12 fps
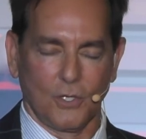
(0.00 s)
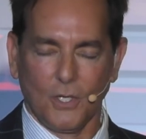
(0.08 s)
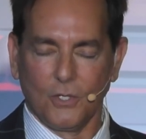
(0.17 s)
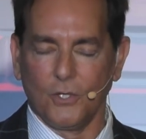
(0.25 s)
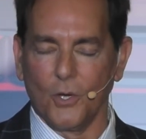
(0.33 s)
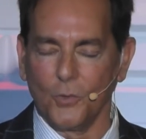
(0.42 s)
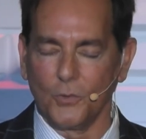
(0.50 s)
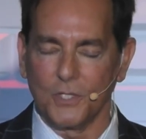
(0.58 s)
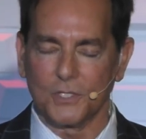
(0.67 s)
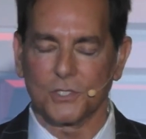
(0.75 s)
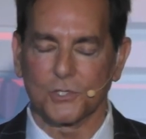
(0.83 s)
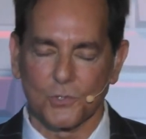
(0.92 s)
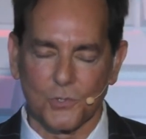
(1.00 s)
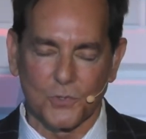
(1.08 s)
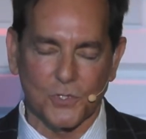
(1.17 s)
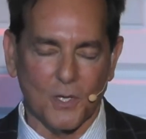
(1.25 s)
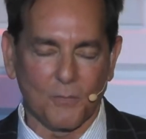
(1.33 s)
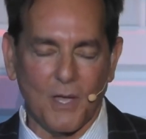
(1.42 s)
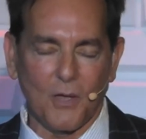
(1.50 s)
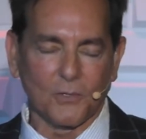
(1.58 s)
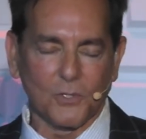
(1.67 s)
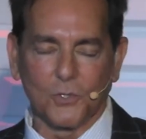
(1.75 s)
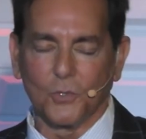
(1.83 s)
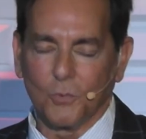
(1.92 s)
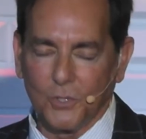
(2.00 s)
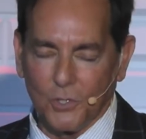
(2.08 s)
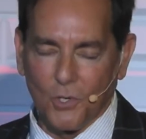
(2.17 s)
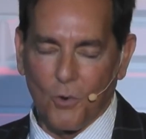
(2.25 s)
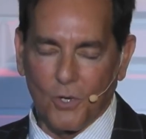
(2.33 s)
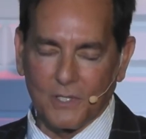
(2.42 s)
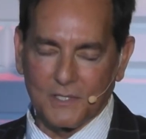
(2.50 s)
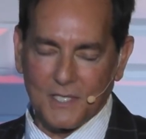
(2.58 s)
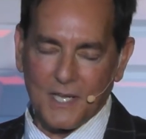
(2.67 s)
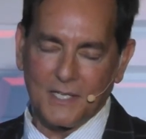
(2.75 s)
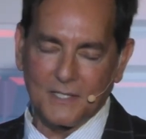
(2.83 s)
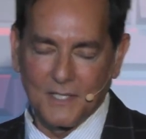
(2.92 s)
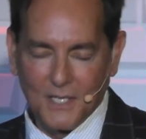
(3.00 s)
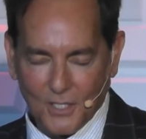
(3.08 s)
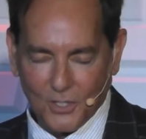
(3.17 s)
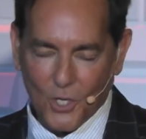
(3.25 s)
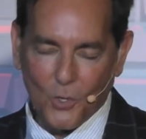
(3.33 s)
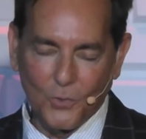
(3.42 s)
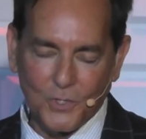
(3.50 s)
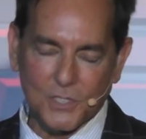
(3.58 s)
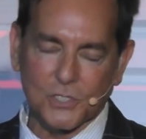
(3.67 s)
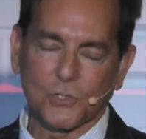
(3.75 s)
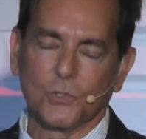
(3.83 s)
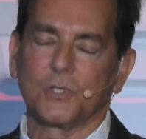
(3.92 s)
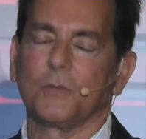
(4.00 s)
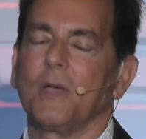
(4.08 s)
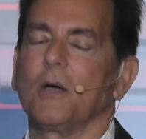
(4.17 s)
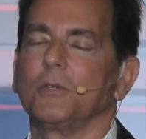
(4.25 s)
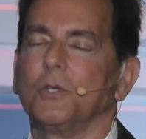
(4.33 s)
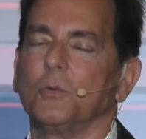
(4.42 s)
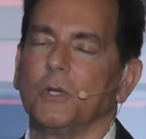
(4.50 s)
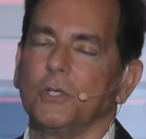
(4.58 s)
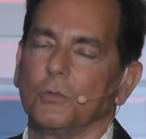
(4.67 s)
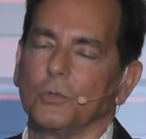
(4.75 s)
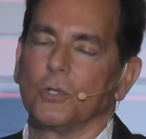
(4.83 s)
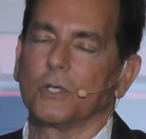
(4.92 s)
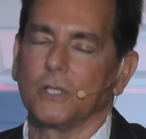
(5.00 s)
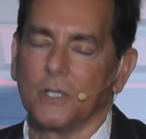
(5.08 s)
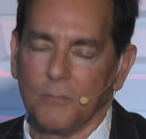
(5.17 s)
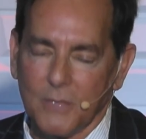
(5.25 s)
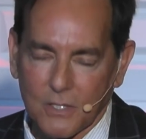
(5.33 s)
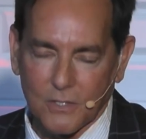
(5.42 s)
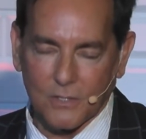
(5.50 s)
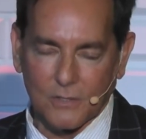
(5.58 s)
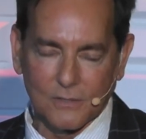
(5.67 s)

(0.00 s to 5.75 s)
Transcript: Know this truth about you when you go on a date. Know this truth about you when you look in the mirror.